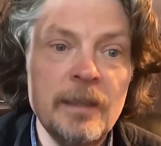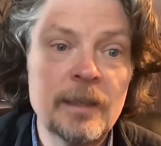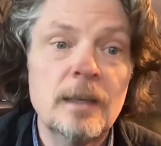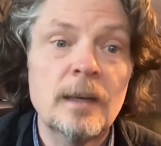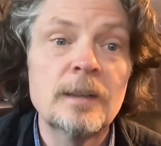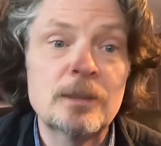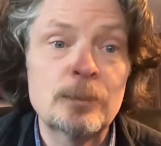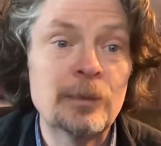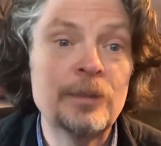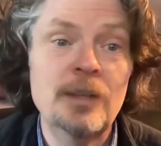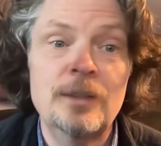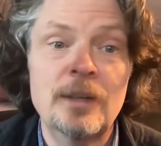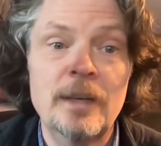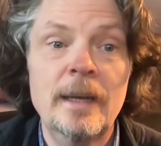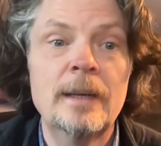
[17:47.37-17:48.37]
the customers
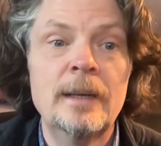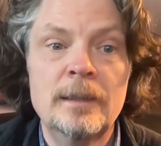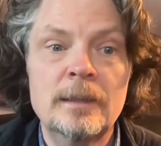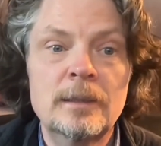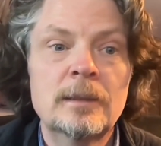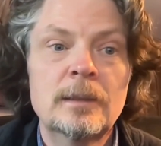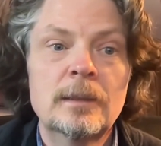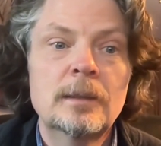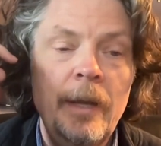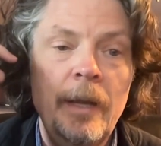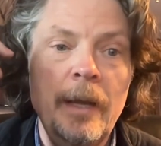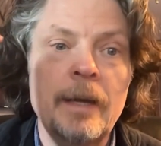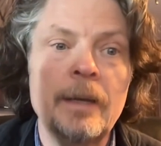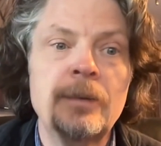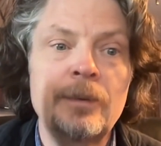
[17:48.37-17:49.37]
that you're getting,
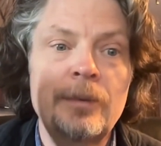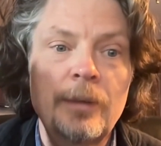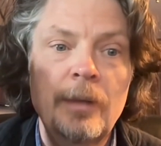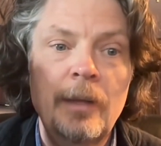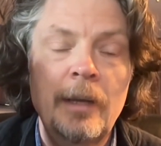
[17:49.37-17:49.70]
and